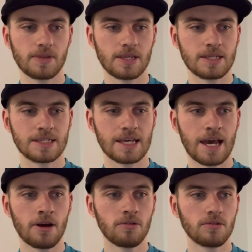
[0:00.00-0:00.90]
is
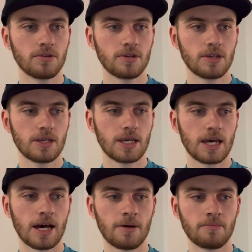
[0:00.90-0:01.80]
out.
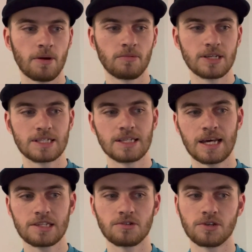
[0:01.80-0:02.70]
Remember, it's
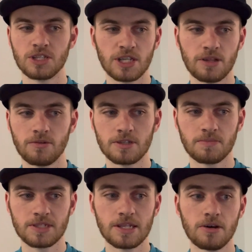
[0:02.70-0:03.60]
not so good, Jalen Williams.
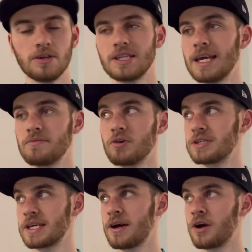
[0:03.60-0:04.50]
But still, they have no
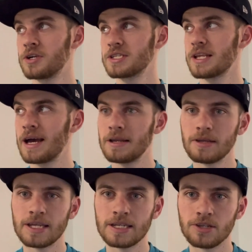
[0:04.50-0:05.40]
Isaiah Hartenstein.
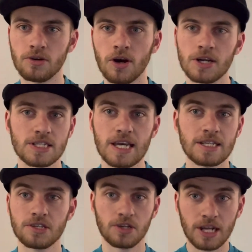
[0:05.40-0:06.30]
And,
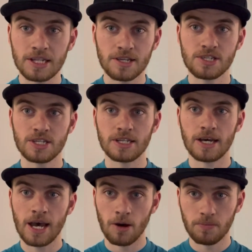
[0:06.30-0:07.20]
Hartenstein's a good addition to
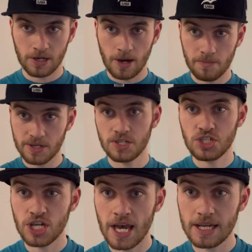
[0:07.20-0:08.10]
help accompany
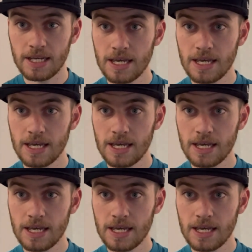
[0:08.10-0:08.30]
Chet.